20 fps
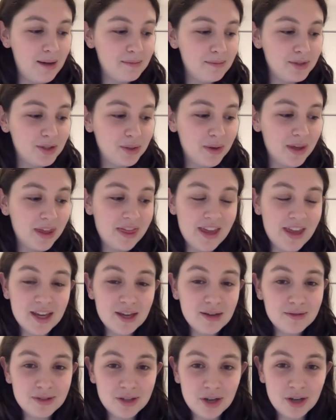So we thank
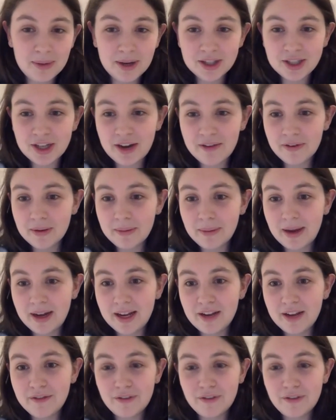you so much, everybody,